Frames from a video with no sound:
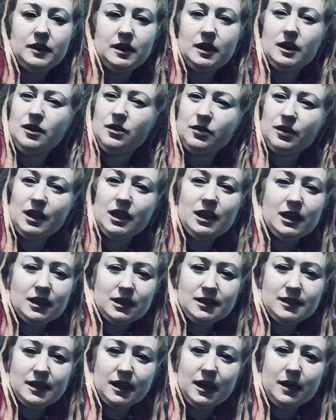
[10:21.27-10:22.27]
you know, the
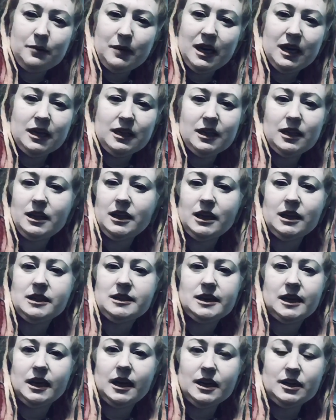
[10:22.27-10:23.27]
things that I make and the
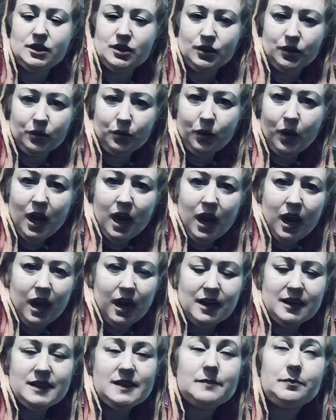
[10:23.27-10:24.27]
things that I do.
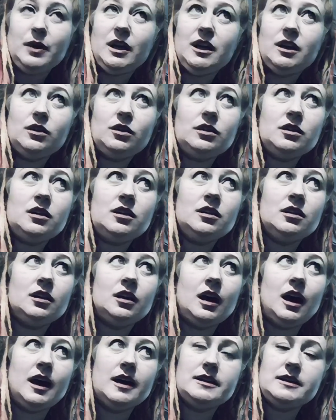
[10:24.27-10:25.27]
I spin,
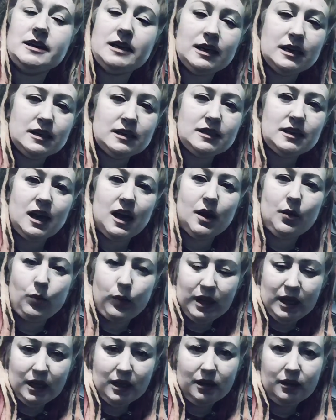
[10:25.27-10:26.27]
I knit, I
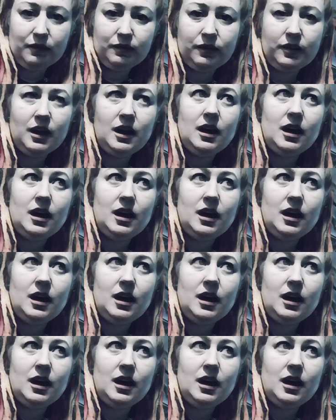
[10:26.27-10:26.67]
weave.